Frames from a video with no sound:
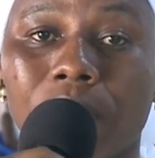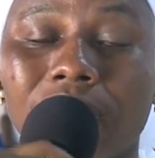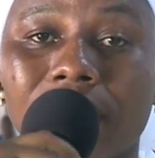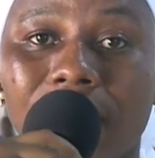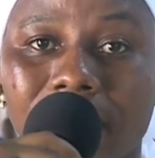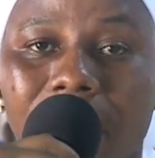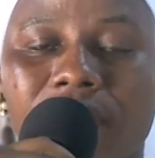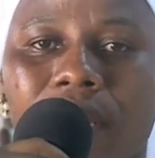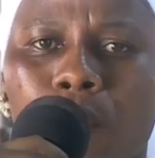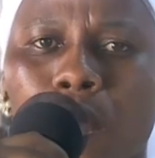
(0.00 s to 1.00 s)
3
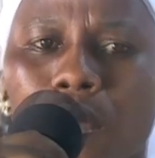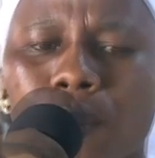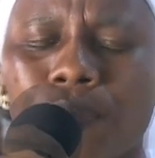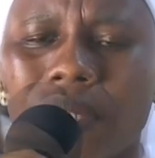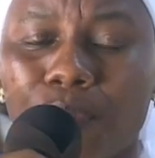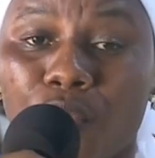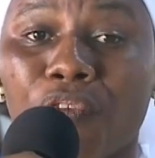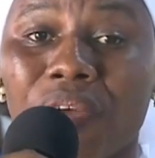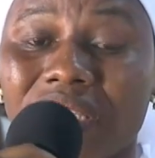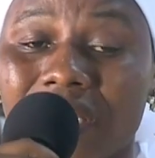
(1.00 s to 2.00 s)
days ago. The
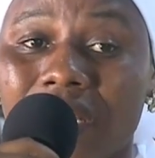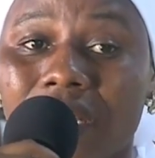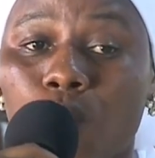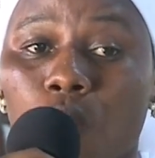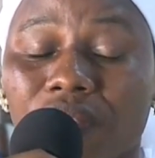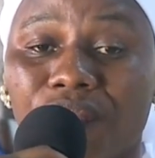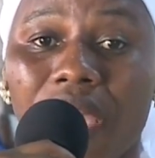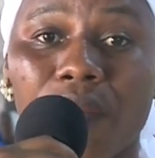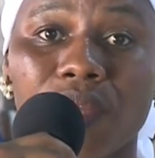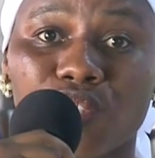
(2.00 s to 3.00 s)
prophecy was
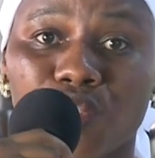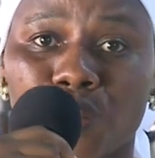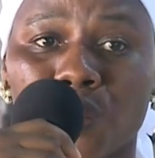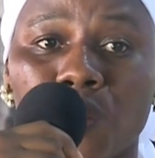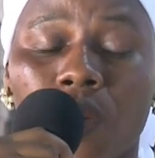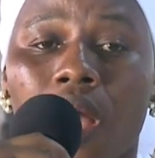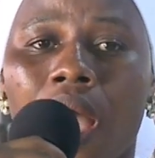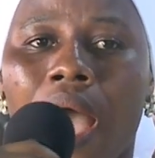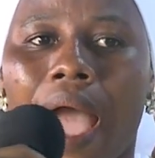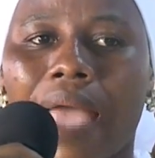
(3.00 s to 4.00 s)
very true.
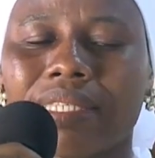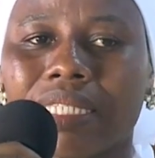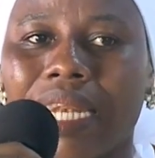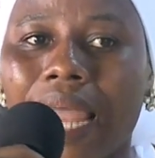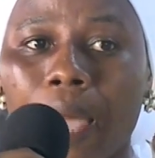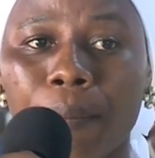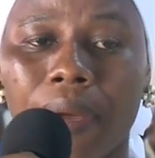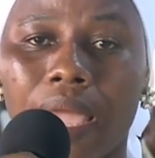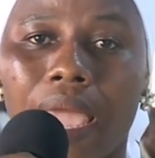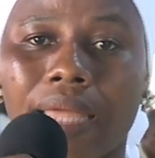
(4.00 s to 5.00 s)
I slept
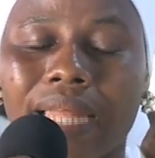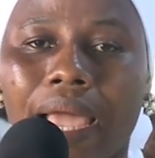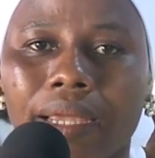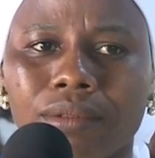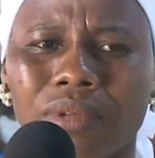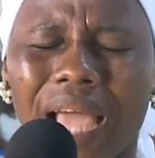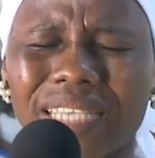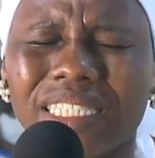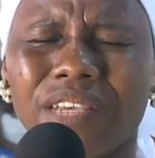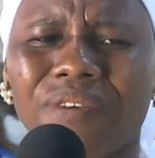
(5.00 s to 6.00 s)
and I,
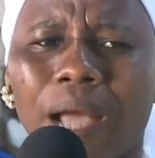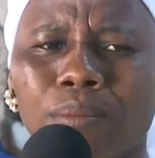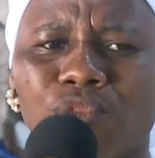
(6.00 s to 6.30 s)
as if I'm